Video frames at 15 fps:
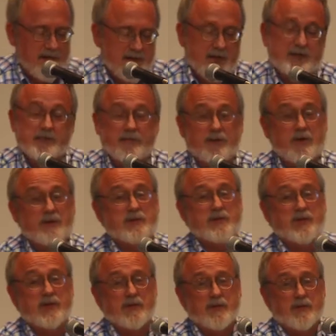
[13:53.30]
This is a very
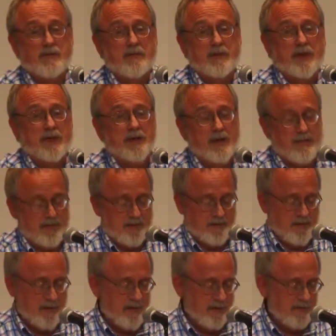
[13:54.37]
obscure movie, but I love it.
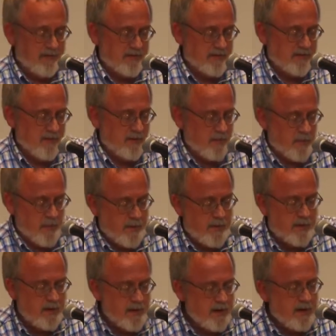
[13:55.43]
I love this quote.
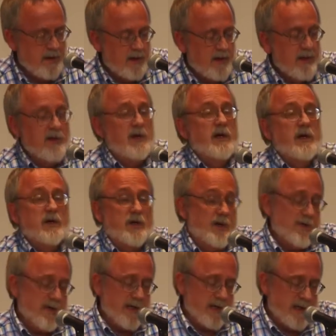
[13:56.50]

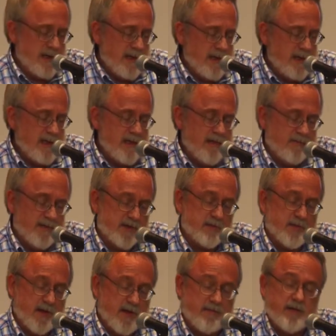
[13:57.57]
No, kid, if this
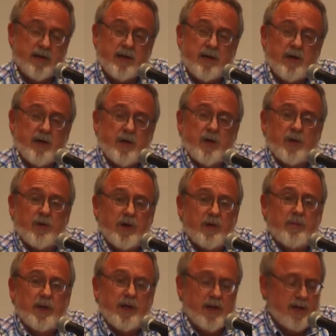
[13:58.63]
were heaven,
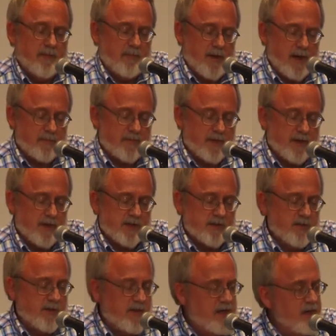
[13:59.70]
we'd be eating Pop-Tarts
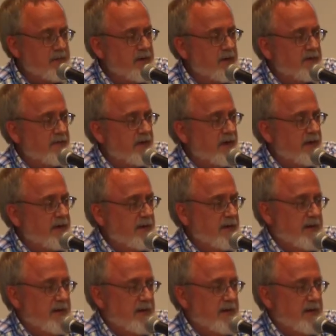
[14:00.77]
with Kim Novak.